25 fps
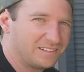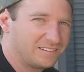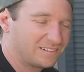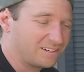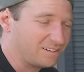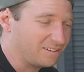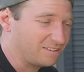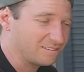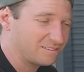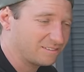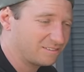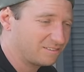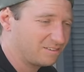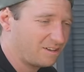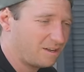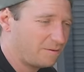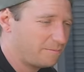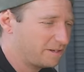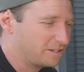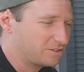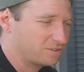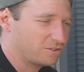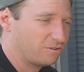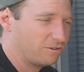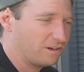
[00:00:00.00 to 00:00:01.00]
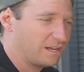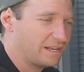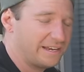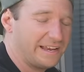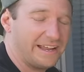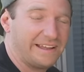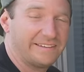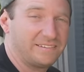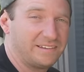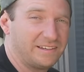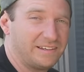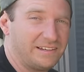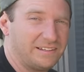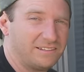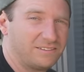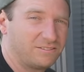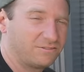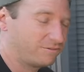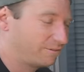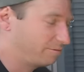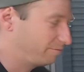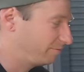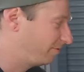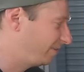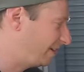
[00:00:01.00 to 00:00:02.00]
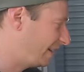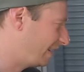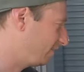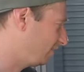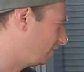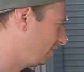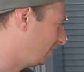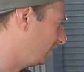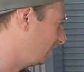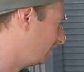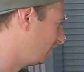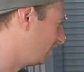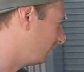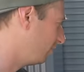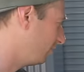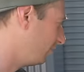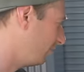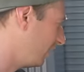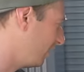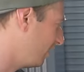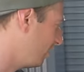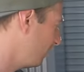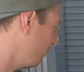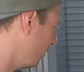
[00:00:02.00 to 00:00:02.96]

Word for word: it's got so much grunt as it is from factory, so I'm very